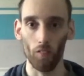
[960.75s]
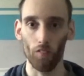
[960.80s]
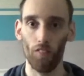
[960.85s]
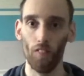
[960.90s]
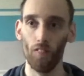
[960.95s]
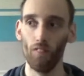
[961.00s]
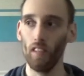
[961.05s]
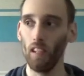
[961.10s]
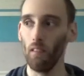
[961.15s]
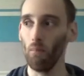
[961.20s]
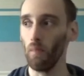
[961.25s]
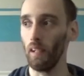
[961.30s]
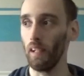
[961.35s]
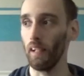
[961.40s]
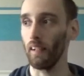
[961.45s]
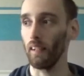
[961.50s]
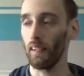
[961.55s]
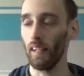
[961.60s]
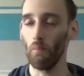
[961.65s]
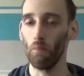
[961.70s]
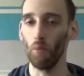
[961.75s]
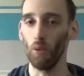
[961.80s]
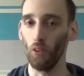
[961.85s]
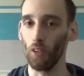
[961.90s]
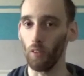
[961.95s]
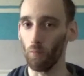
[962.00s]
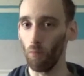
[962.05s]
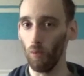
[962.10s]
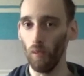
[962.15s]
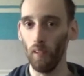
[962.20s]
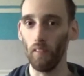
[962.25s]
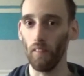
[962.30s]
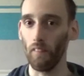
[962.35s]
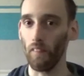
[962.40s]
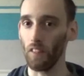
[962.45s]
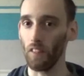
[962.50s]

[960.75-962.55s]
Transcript: 15-minute clip and you can put it into the